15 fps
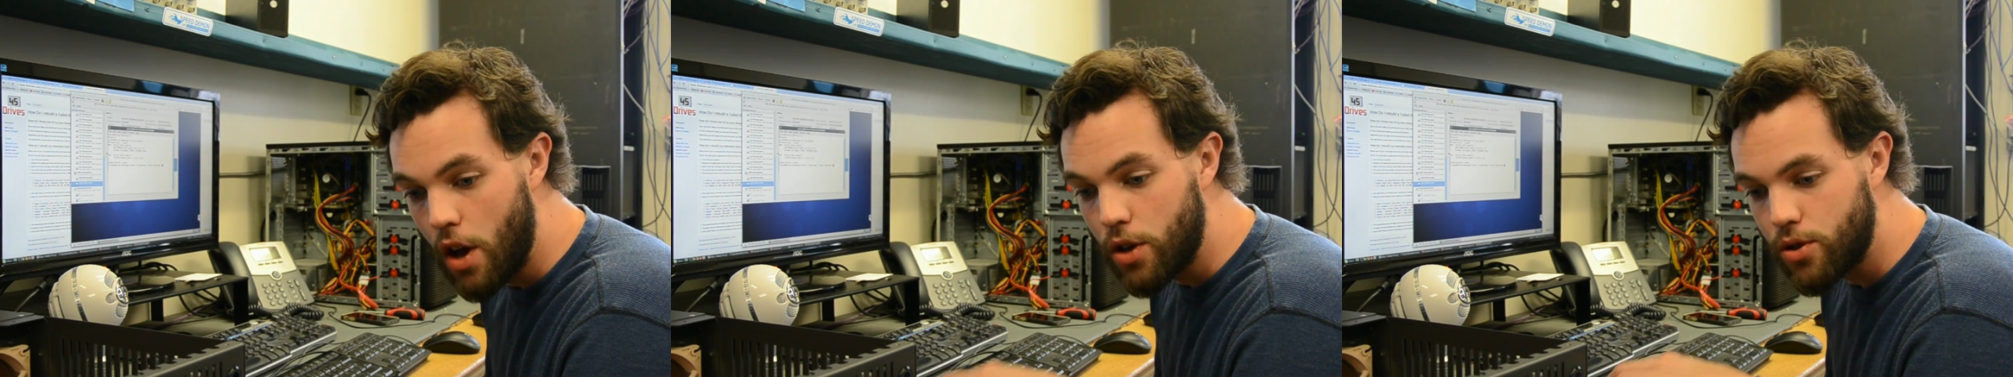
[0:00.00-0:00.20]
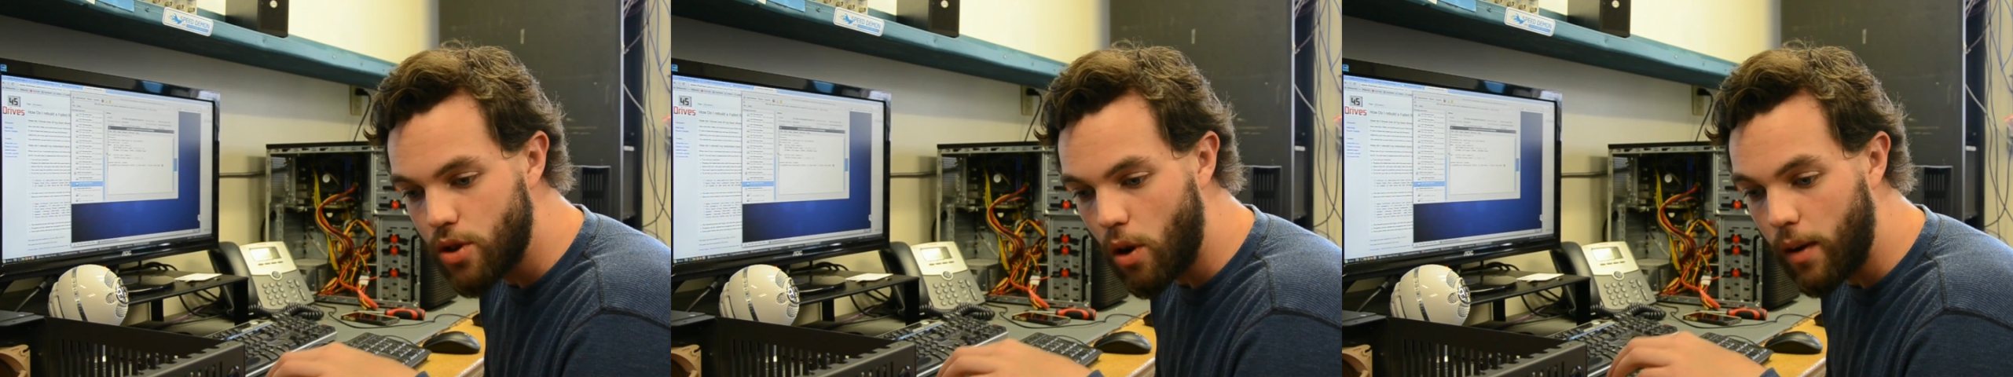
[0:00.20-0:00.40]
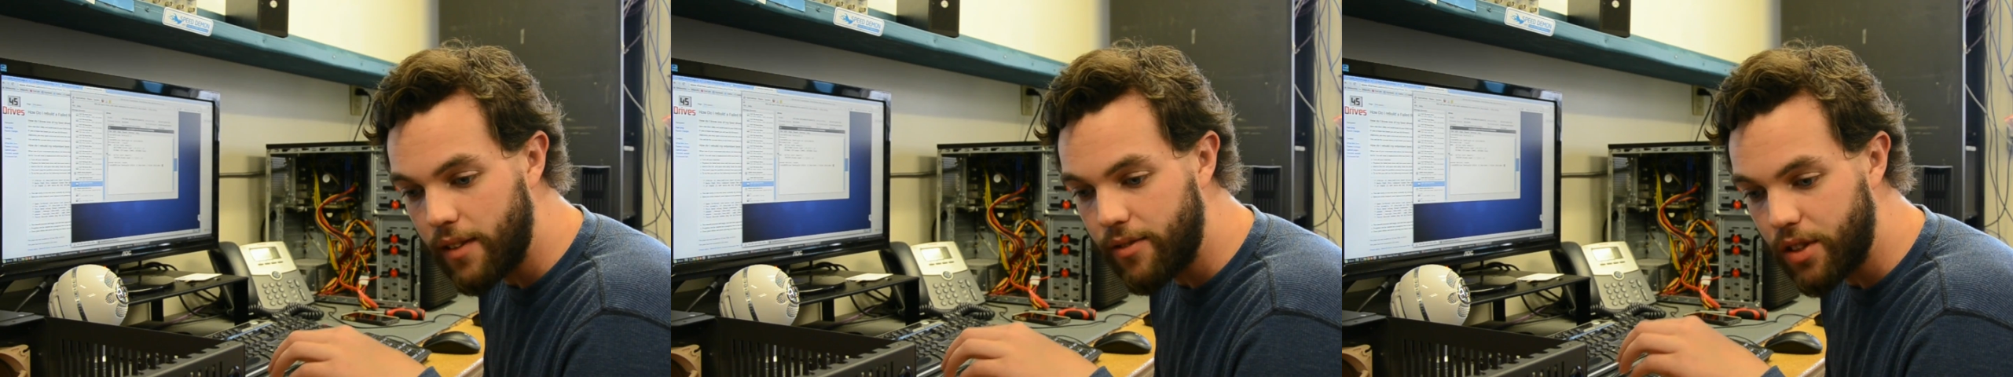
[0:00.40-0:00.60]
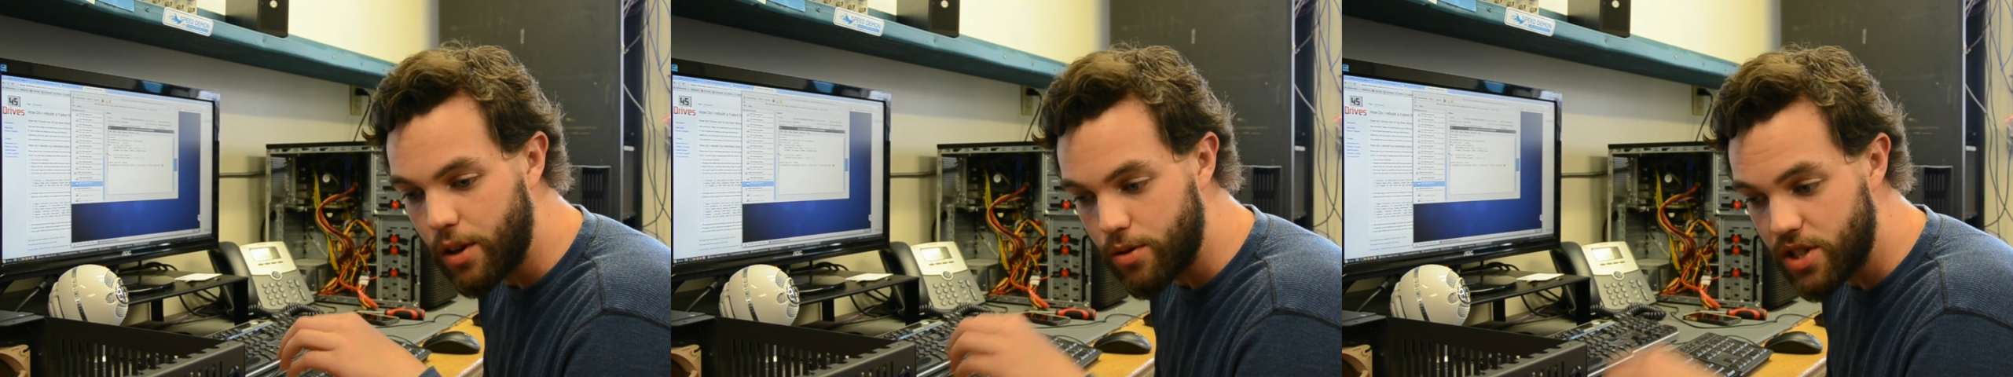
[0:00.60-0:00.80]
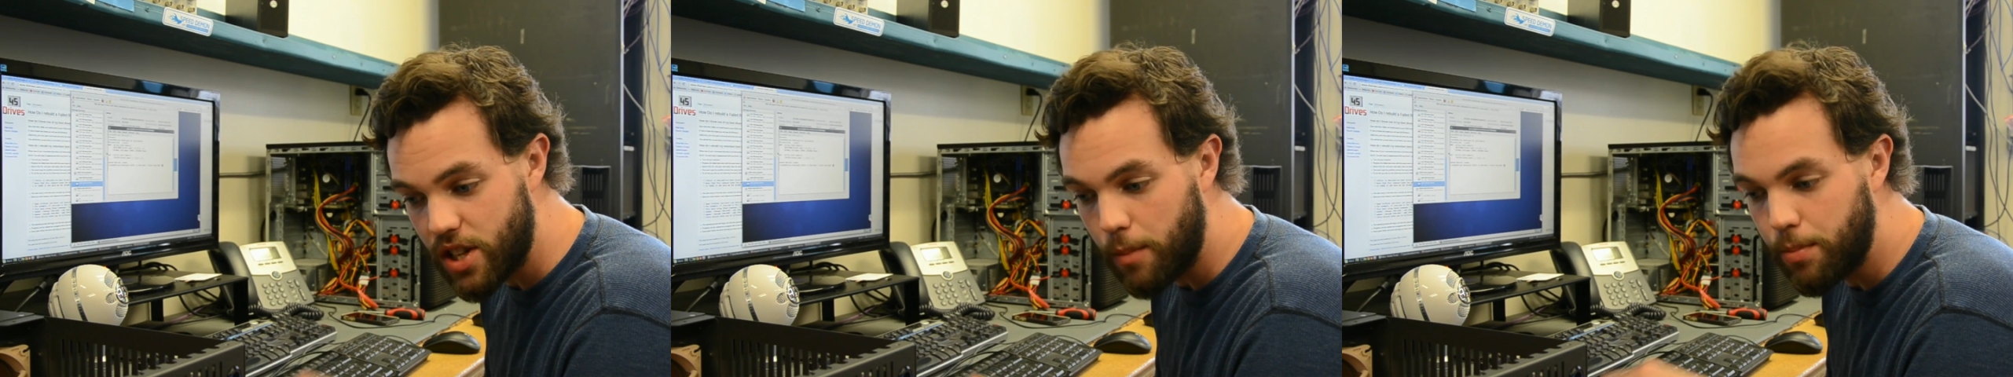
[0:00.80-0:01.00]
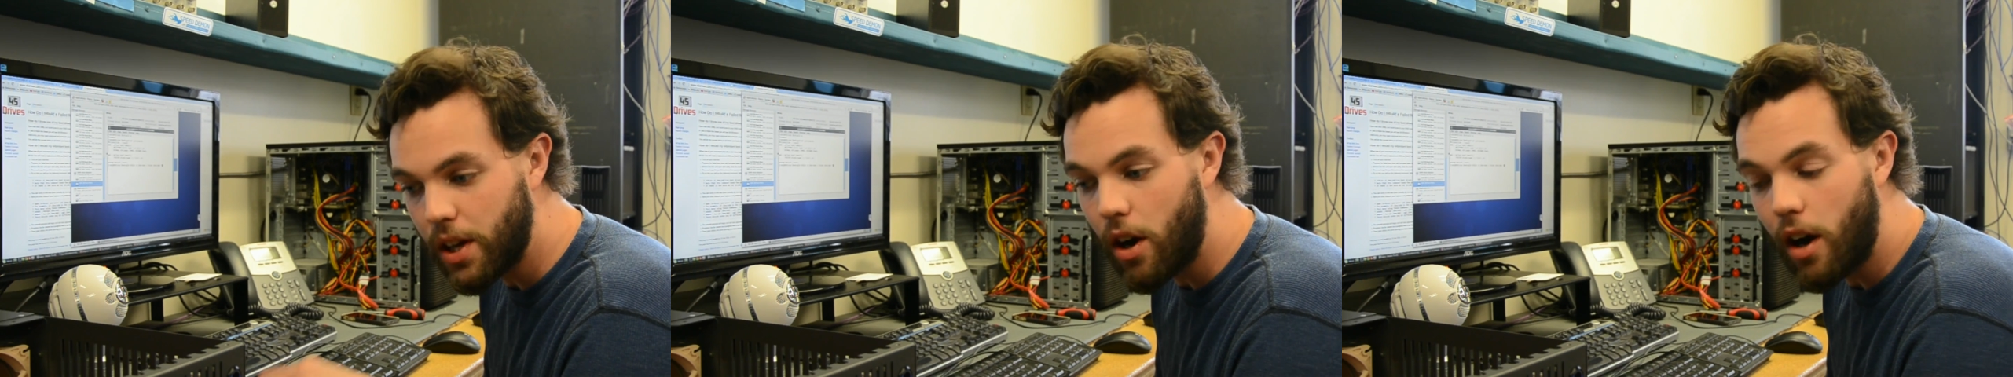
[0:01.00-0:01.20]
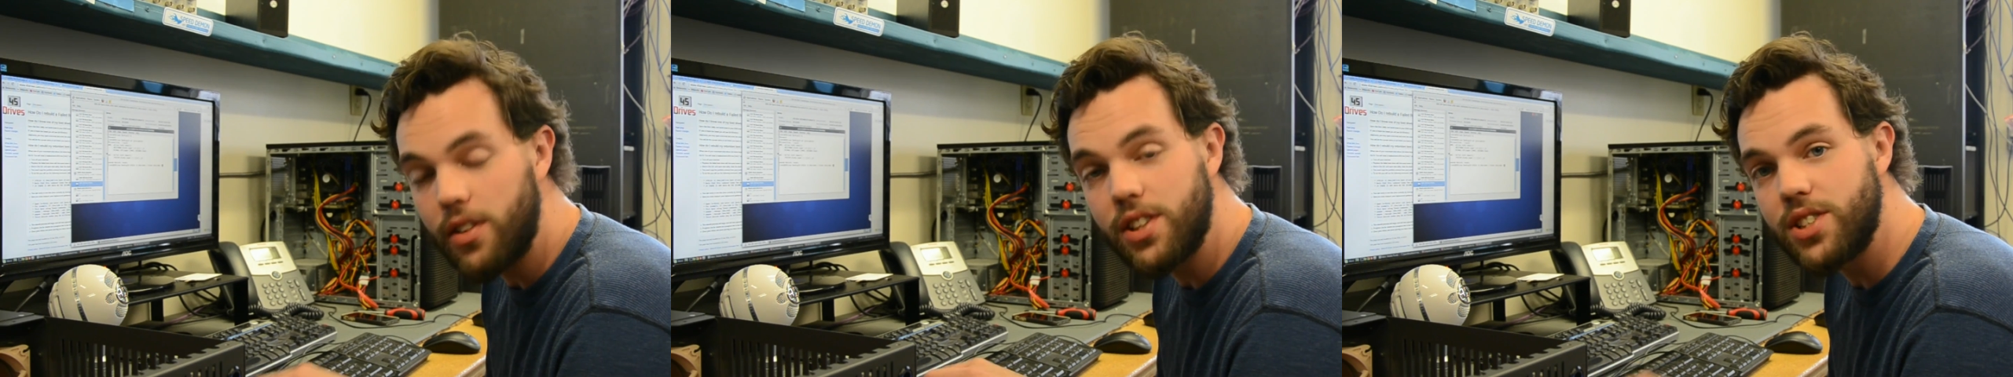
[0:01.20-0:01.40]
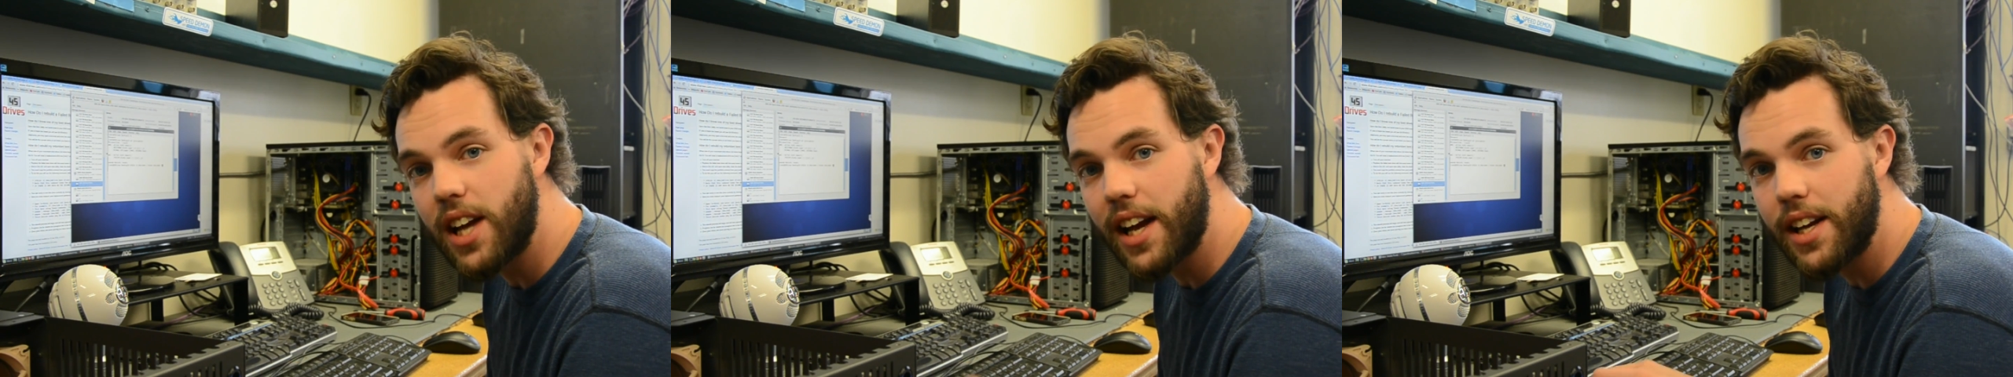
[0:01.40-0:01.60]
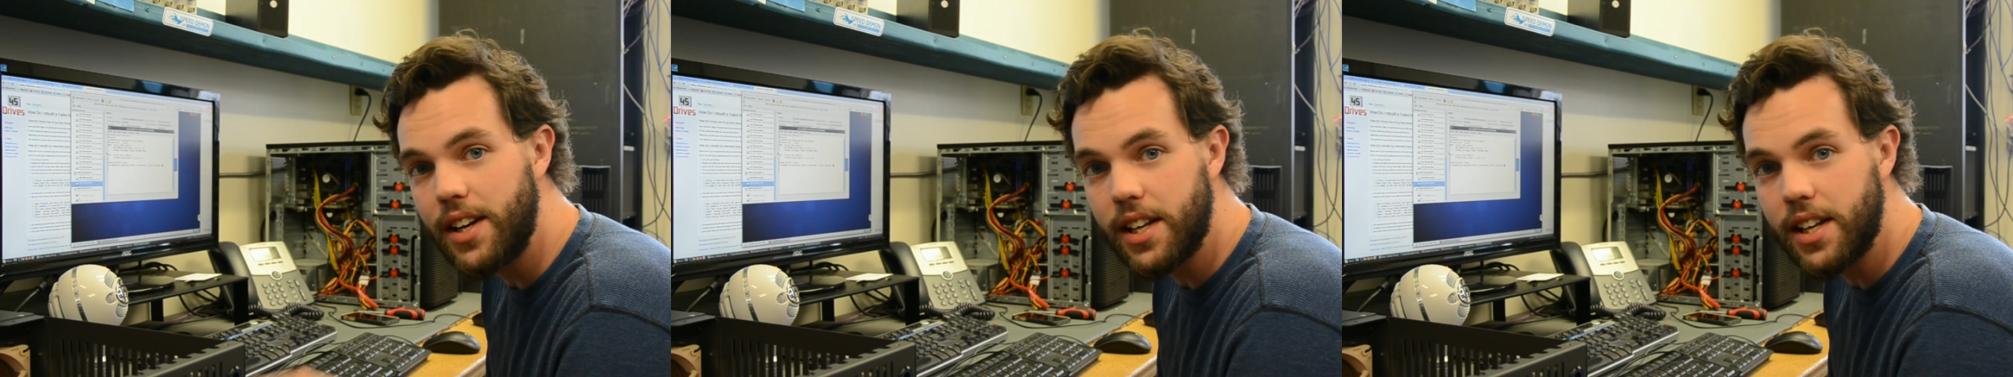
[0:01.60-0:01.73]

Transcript: So if there's something on the second